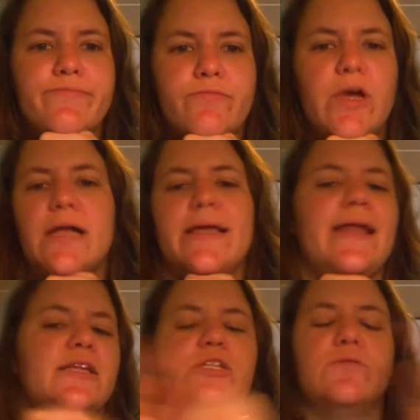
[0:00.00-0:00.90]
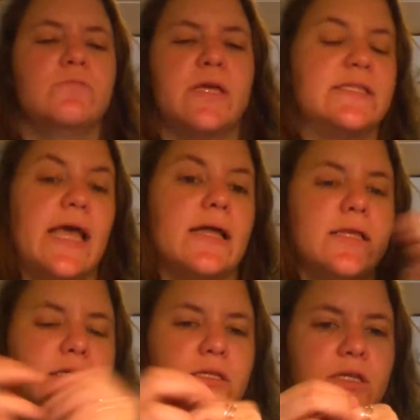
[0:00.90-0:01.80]
Well, 82
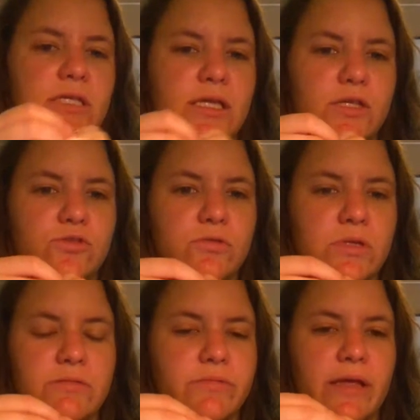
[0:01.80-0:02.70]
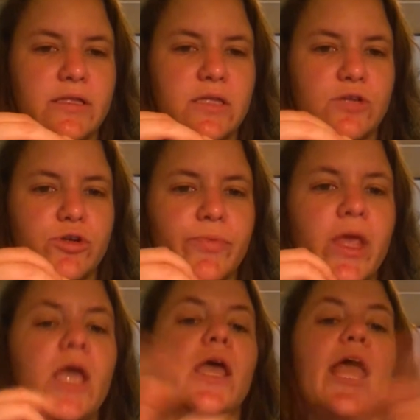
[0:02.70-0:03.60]
exactly. It's not exactly true. That's not true.
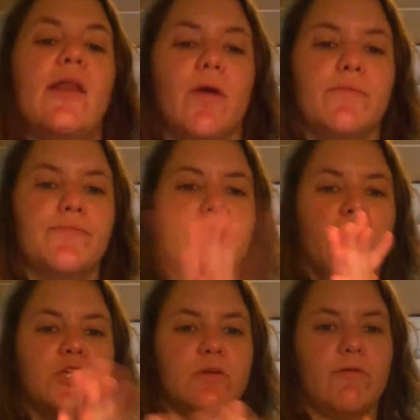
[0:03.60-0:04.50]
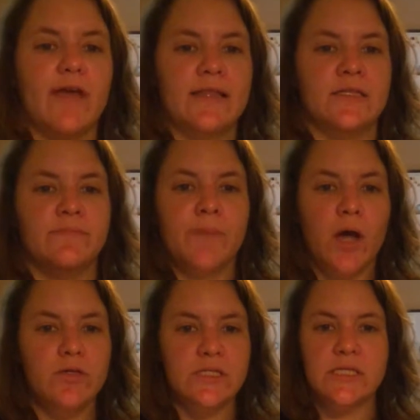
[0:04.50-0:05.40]
Anyway, so we've got the
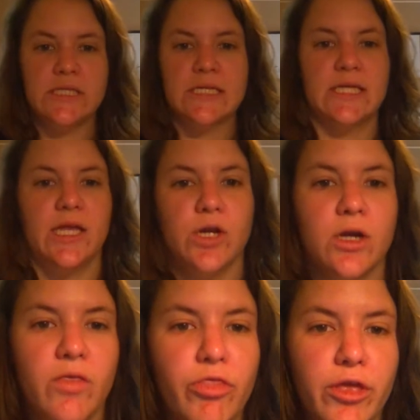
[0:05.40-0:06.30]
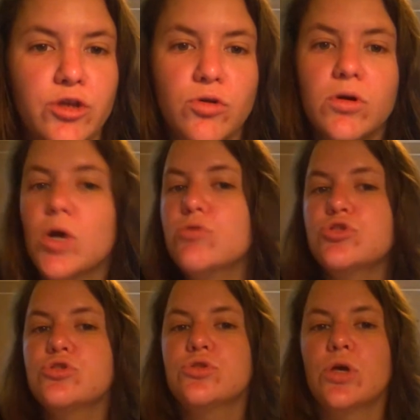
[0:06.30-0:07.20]
deposed dictator
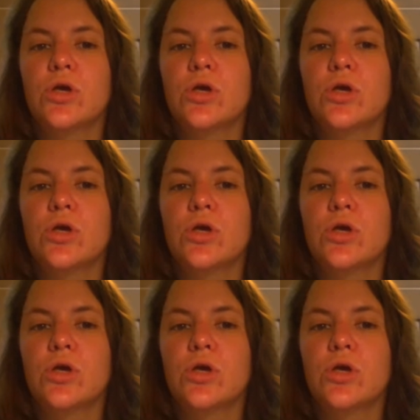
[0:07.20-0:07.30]
Theodoros